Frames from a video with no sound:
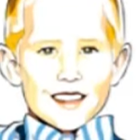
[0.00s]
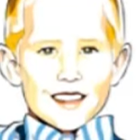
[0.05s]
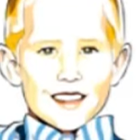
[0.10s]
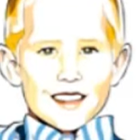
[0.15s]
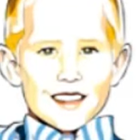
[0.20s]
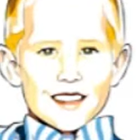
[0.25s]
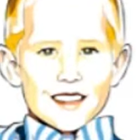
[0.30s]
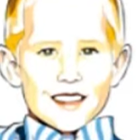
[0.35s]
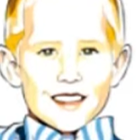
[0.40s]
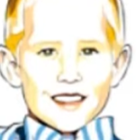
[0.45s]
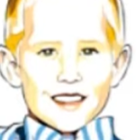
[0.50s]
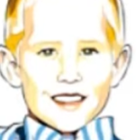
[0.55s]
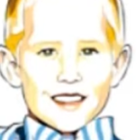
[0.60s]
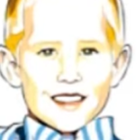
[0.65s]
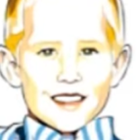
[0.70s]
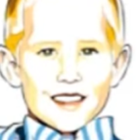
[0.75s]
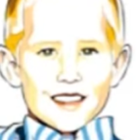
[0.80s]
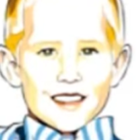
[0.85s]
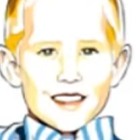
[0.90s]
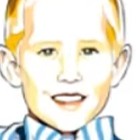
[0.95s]

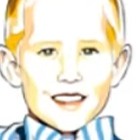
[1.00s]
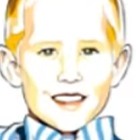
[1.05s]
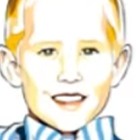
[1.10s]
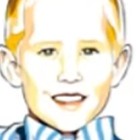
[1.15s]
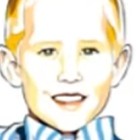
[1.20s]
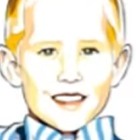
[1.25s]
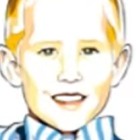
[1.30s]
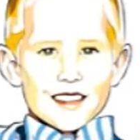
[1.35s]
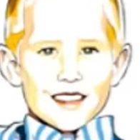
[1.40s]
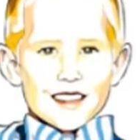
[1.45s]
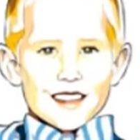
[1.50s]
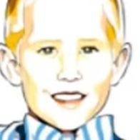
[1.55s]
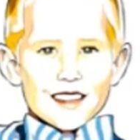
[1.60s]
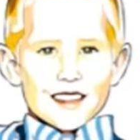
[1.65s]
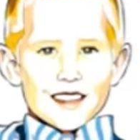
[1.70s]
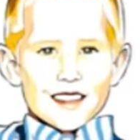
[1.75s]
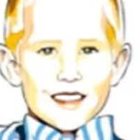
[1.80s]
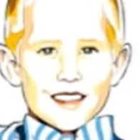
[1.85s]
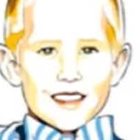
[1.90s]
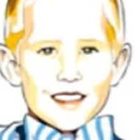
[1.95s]

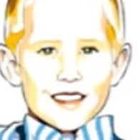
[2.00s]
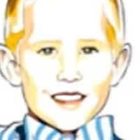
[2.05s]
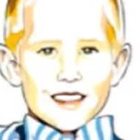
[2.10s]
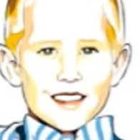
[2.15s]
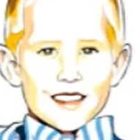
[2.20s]
No words are spoken by the person on screen.